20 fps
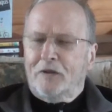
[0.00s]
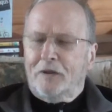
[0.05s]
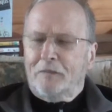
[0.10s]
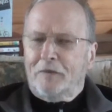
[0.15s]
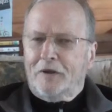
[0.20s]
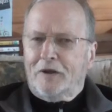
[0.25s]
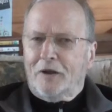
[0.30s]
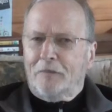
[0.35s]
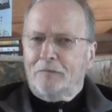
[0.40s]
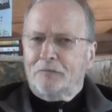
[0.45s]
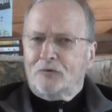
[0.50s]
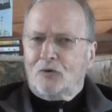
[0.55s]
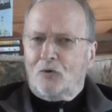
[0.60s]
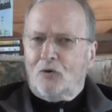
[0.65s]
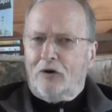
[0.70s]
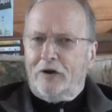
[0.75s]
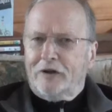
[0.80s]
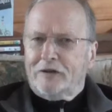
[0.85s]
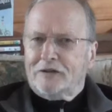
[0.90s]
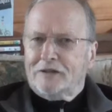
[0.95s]
it becomes
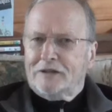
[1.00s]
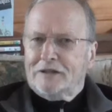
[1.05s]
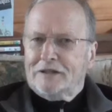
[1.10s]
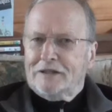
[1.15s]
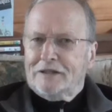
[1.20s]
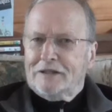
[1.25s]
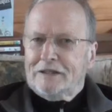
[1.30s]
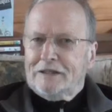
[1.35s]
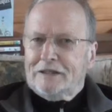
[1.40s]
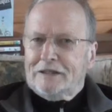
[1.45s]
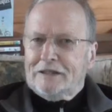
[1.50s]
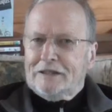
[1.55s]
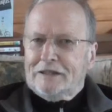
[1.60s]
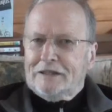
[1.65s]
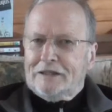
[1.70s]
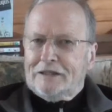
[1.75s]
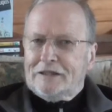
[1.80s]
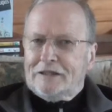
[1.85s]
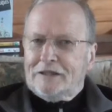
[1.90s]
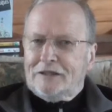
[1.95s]
quite
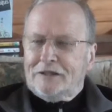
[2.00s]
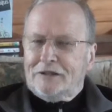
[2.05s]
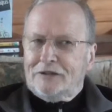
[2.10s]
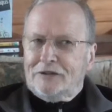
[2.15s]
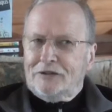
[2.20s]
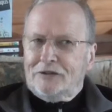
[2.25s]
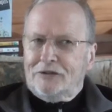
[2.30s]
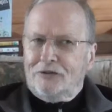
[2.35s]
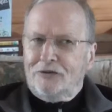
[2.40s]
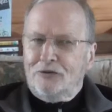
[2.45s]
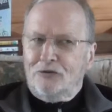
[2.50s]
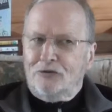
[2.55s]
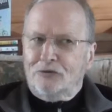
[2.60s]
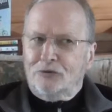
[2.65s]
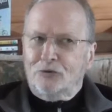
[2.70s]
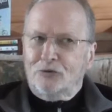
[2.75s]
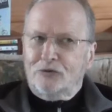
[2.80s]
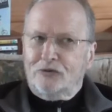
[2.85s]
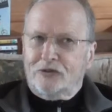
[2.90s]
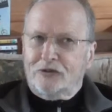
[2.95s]

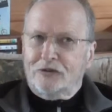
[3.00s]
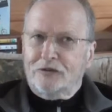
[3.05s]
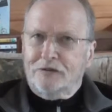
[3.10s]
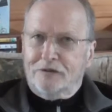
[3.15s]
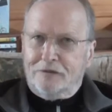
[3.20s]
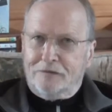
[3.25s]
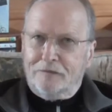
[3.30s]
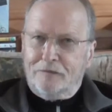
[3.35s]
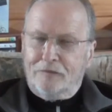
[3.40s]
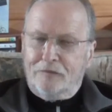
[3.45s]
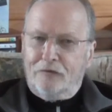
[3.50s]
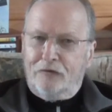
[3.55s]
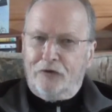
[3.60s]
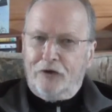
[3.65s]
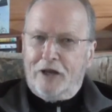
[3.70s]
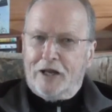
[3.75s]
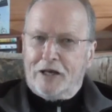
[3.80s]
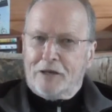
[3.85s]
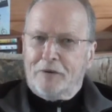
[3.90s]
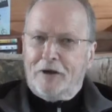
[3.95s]
usual to
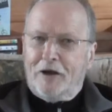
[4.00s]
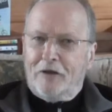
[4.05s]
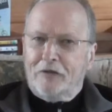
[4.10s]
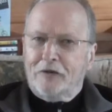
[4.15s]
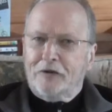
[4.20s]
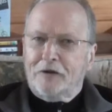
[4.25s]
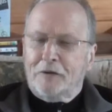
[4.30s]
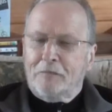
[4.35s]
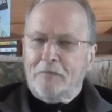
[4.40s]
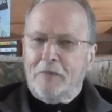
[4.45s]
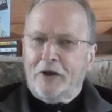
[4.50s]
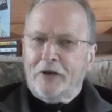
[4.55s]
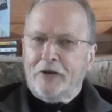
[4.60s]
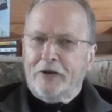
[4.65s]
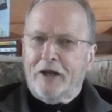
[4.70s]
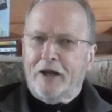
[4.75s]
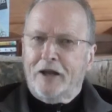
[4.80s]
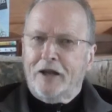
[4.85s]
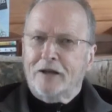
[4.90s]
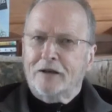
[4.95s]
forget about the
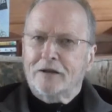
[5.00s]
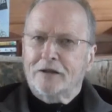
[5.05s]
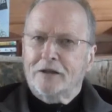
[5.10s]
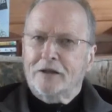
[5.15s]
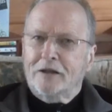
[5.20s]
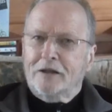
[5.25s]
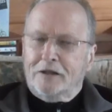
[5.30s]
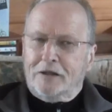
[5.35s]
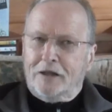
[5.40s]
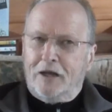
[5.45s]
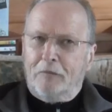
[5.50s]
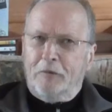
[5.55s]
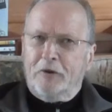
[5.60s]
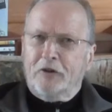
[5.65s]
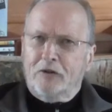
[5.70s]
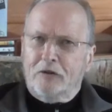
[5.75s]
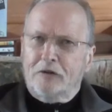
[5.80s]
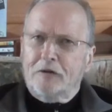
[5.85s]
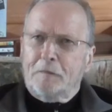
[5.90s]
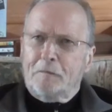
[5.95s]
mundane. I
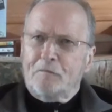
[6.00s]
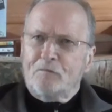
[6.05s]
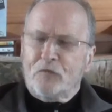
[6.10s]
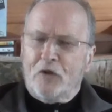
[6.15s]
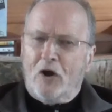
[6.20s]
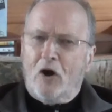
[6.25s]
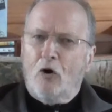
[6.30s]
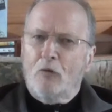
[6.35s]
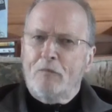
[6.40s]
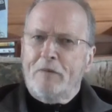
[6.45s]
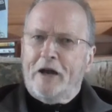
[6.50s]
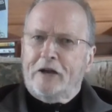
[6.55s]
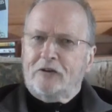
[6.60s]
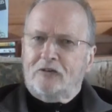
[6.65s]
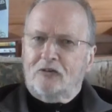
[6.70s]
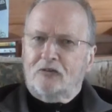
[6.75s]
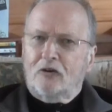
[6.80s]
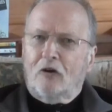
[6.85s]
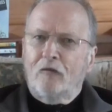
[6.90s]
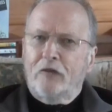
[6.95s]
mean, the whole
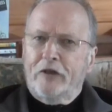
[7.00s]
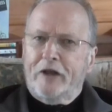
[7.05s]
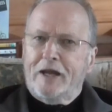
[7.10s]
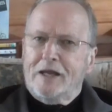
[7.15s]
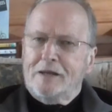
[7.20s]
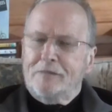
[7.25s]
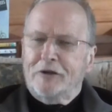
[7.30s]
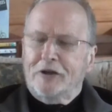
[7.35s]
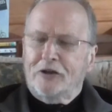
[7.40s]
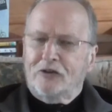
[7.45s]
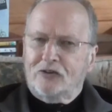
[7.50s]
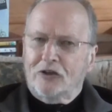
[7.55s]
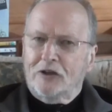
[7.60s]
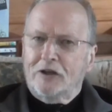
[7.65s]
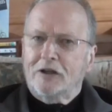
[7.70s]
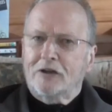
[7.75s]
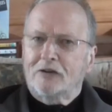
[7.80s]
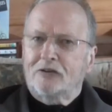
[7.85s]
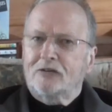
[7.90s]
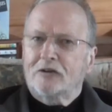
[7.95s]
basis on the ABC
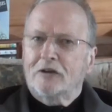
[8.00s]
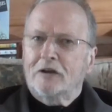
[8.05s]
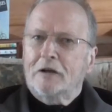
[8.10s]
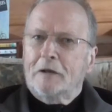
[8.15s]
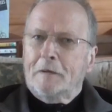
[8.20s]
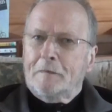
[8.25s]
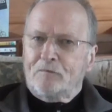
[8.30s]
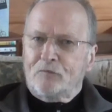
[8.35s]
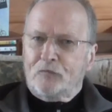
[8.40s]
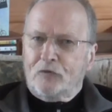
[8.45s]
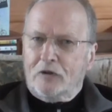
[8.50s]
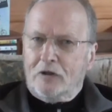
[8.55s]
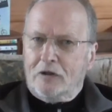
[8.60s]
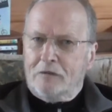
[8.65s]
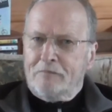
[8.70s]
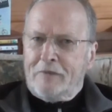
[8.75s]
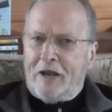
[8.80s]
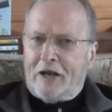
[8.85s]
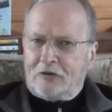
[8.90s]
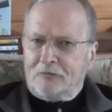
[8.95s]
is
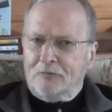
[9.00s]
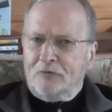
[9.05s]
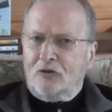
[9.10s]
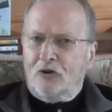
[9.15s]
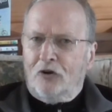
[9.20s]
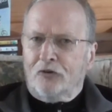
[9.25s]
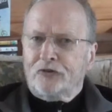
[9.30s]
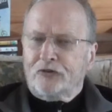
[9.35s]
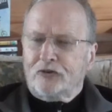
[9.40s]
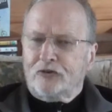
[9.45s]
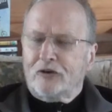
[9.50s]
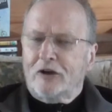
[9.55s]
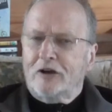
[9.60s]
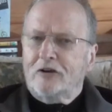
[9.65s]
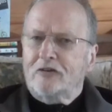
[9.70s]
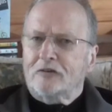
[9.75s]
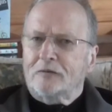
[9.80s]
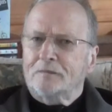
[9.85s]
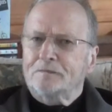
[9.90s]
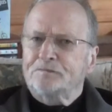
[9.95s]
maximum
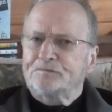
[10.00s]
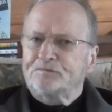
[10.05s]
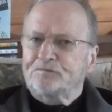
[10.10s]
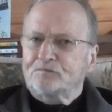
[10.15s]
concentration.